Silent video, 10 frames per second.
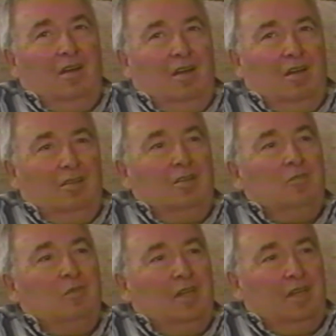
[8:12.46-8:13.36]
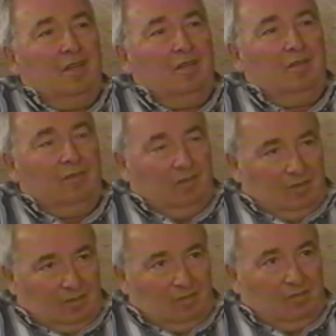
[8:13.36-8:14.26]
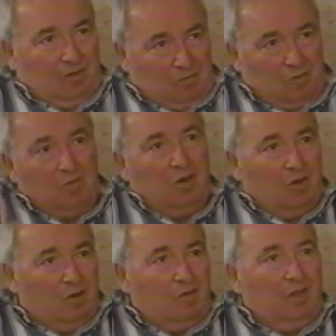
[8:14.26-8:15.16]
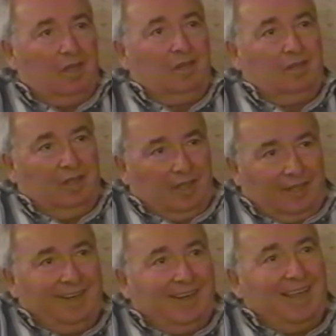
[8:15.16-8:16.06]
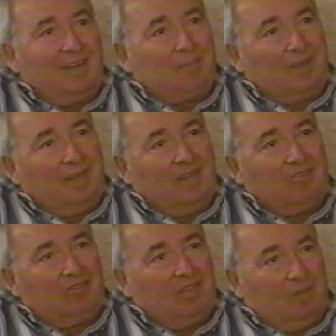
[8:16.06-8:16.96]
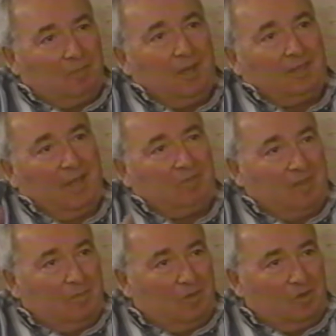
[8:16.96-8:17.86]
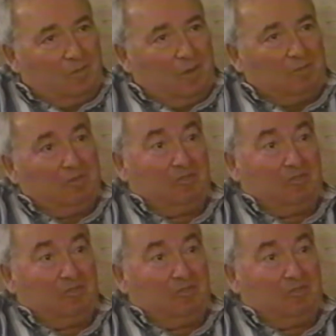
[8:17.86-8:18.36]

on the way where we were going in another place and picked up some more people.